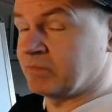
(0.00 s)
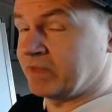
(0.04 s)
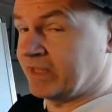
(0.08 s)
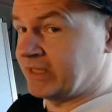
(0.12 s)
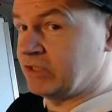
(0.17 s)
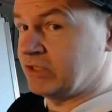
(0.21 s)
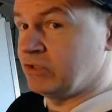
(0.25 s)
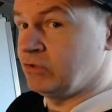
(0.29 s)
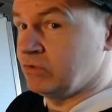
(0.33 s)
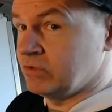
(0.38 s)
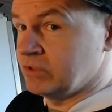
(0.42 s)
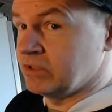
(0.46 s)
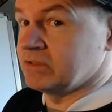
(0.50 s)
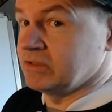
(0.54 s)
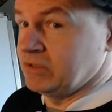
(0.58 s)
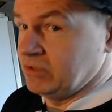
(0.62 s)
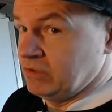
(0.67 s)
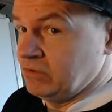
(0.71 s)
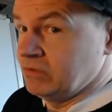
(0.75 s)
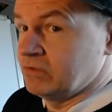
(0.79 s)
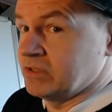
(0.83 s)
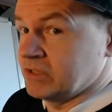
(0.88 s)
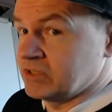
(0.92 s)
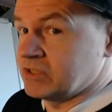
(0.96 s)
like you could
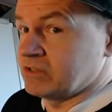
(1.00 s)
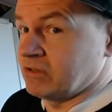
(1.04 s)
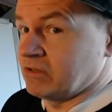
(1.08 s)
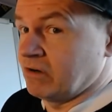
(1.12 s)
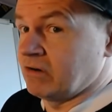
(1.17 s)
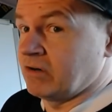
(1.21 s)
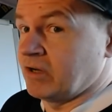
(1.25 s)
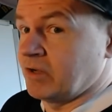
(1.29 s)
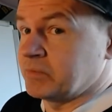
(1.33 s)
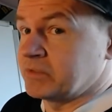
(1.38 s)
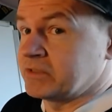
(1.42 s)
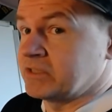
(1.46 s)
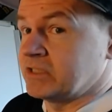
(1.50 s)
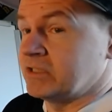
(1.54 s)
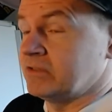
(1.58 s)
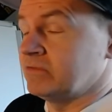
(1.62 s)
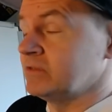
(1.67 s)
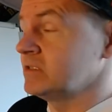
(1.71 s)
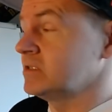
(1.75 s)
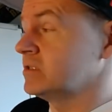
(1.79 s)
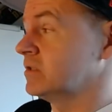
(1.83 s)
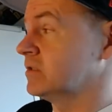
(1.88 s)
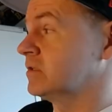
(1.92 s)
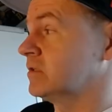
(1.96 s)
you could start up a T
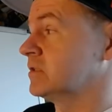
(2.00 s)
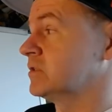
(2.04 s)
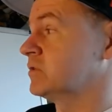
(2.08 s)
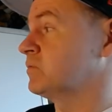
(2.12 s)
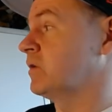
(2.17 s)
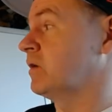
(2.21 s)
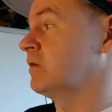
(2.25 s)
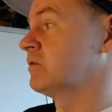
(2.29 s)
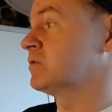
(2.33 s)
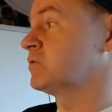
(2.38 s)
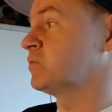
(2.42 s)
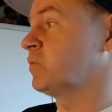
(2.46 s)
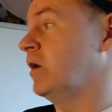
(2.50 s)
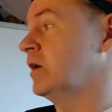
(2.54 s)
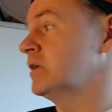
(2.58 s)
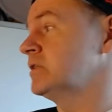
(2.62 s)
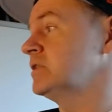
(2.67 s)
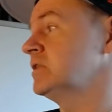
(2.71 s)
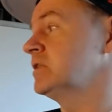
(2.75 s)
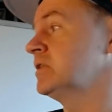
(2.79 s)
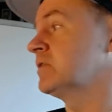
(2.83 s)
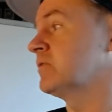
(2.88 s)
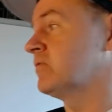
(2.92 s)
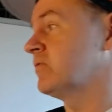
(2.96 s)
V series. When I was
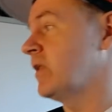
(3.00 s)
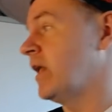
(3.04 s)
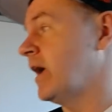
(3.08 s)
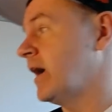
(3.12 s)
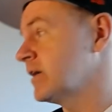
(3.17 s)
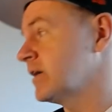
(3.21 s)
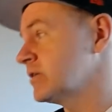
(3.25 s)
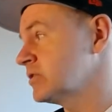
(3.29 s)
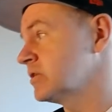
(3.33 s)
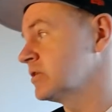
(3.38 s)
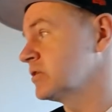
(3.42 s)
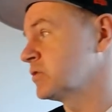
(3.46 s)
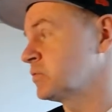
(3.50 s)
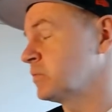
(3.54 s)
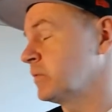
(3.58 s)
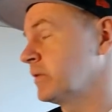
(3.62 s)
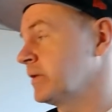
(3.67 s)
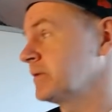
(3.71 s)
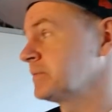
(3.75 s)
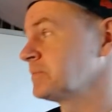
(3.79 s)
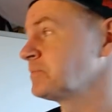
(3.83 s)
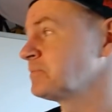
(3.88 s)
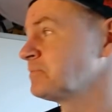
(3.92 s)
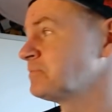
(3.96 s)
watching The Flash this week,